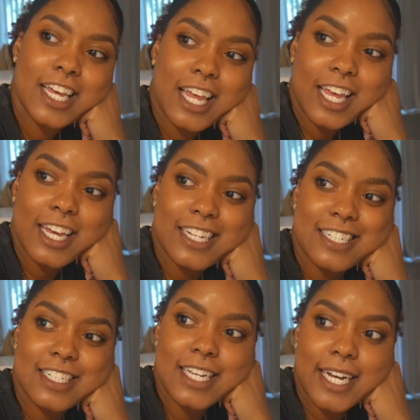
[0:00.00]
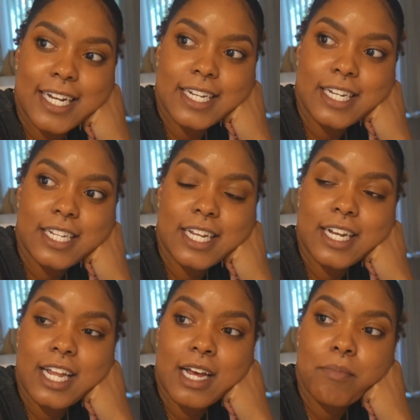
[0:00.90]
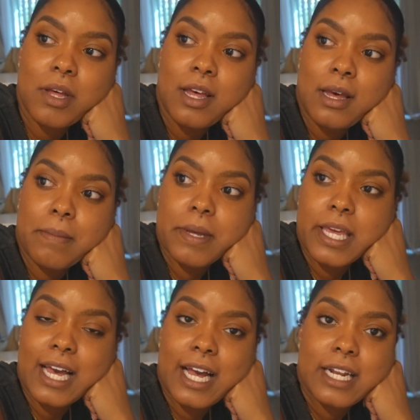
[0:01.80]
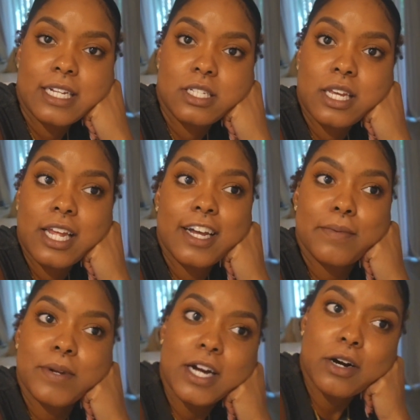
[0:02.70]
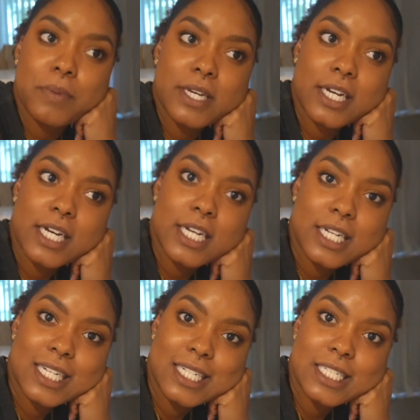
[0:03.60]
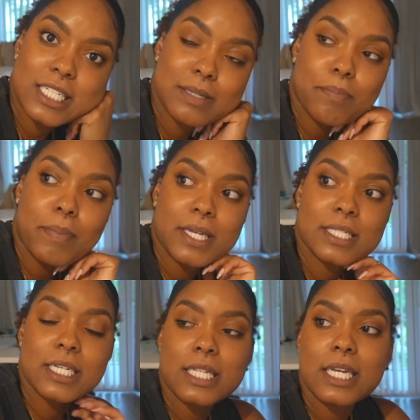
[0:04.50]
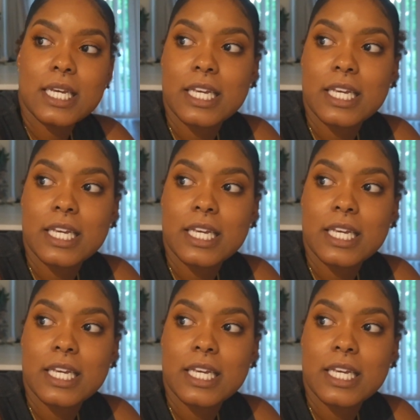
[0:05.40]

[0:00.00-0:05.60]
And yeah, I needed that nap. But yeah, I need to get up now because it's basically